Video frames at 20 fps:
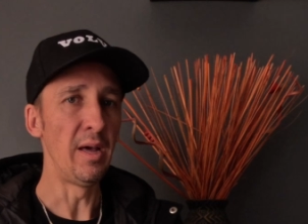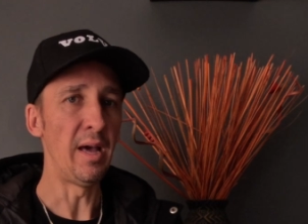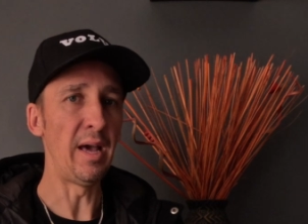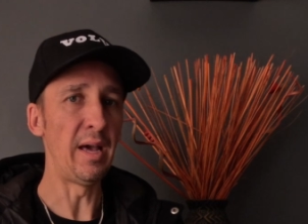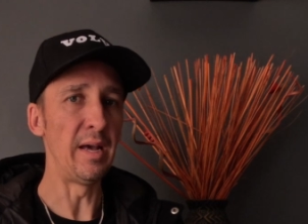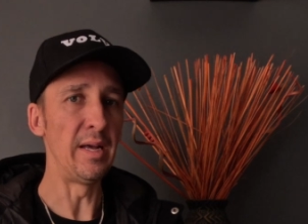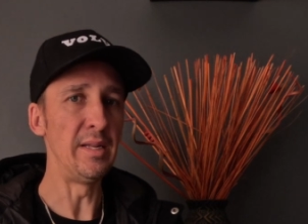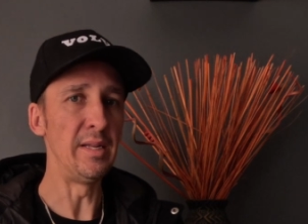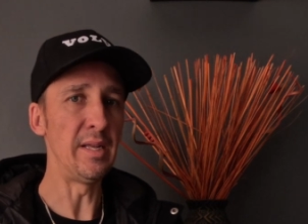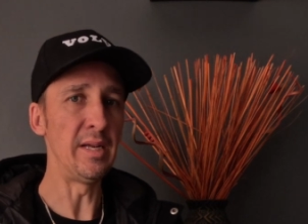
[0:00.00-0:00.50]

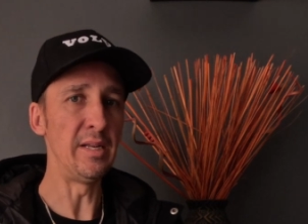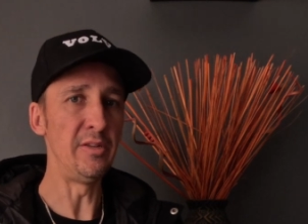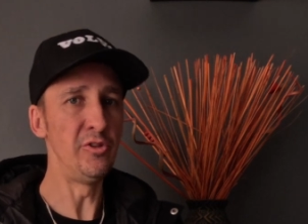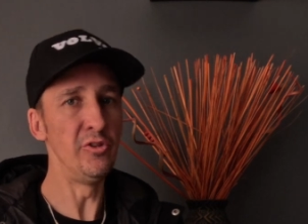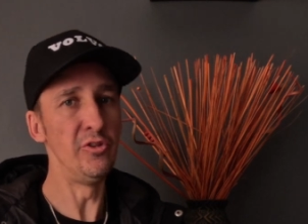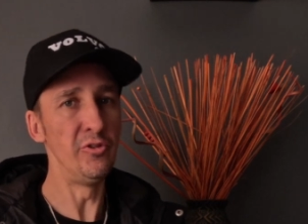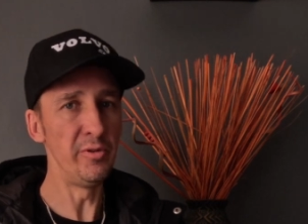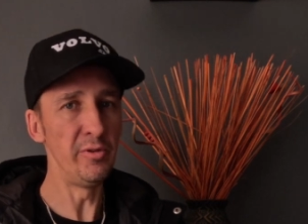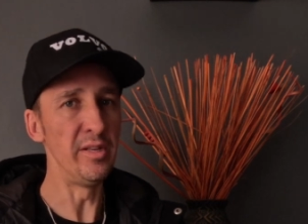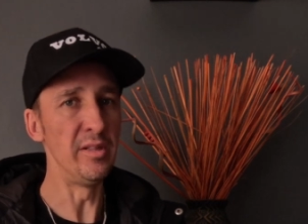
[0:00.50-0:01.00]
and
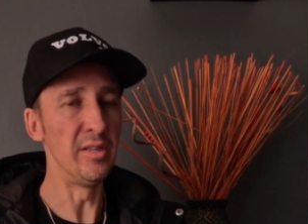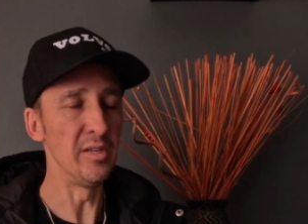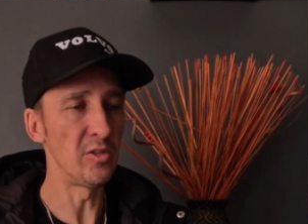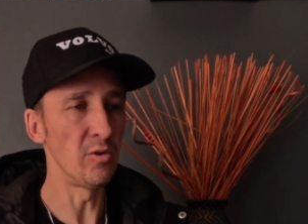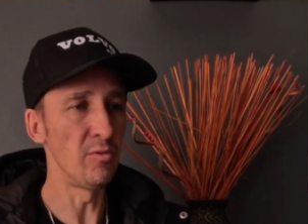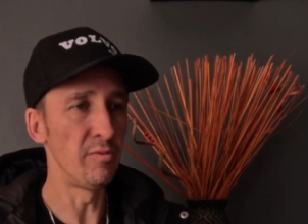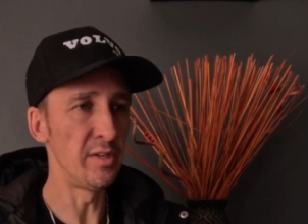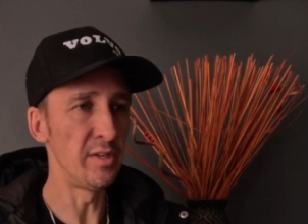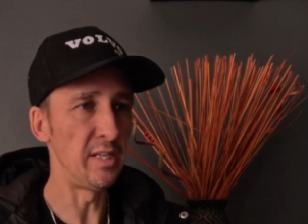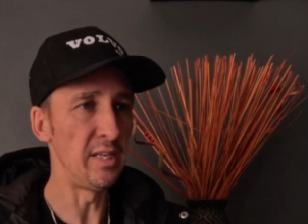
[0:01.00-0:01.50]
you're doing this
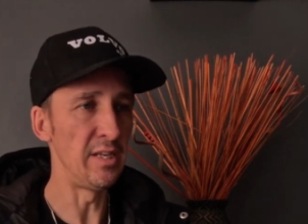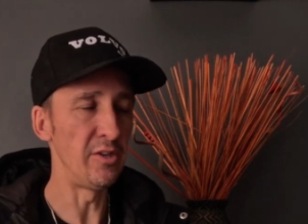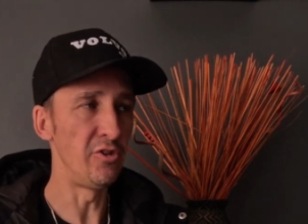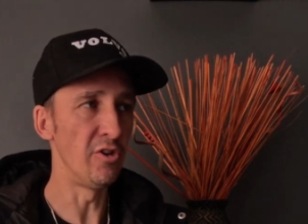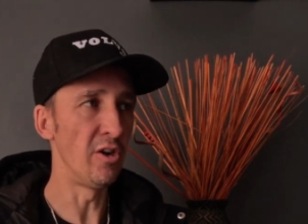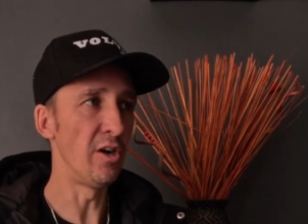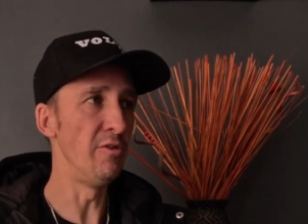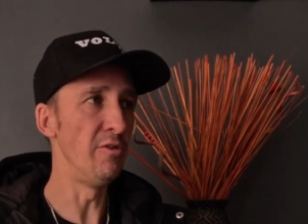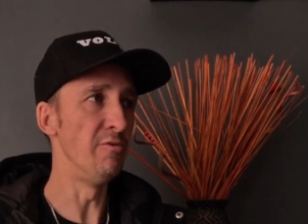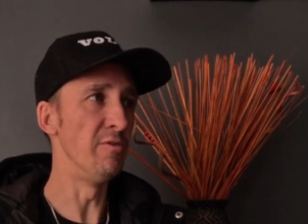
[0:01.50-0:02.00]
obviously at
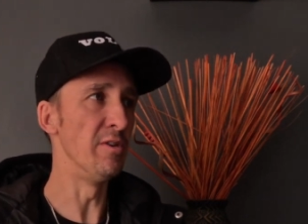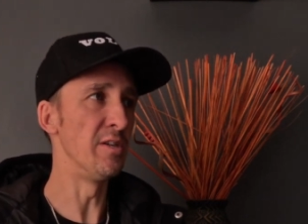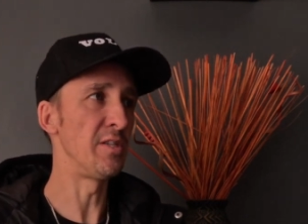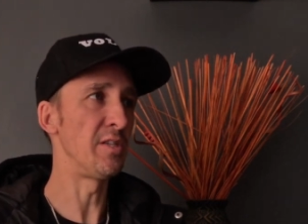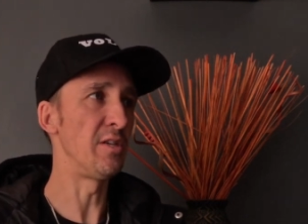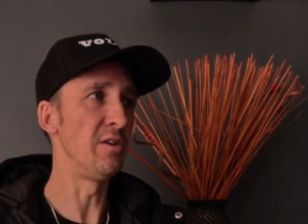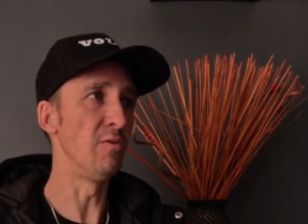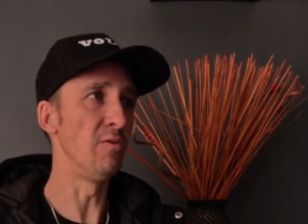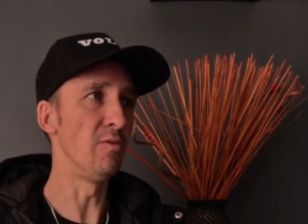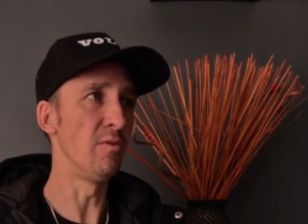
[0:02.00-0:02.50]
your own
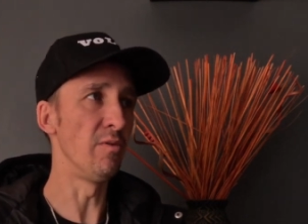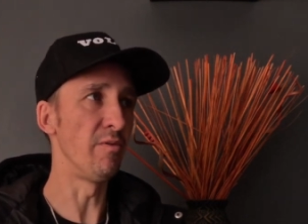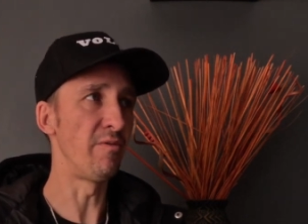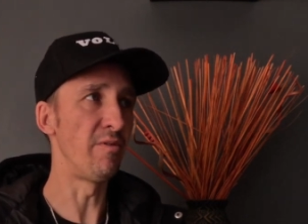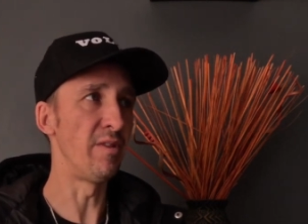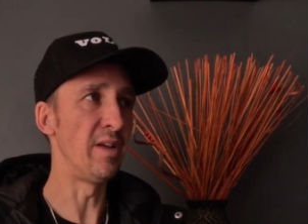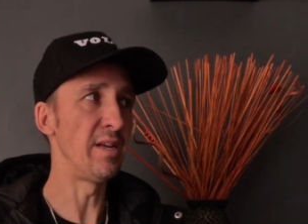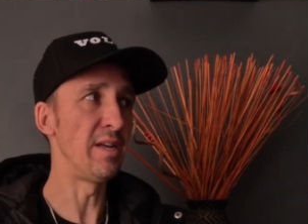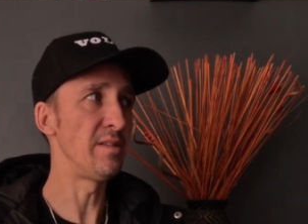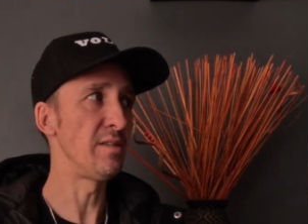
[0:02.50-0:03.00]
risk and all of
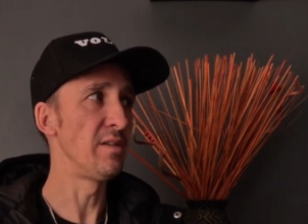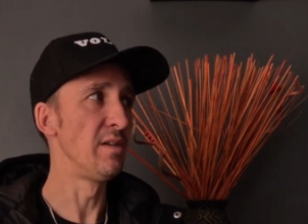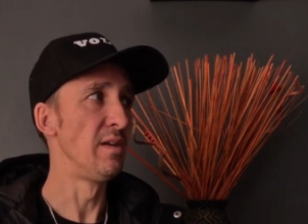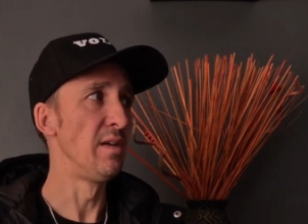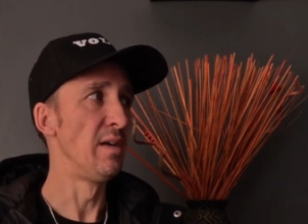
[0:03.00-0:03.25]
that.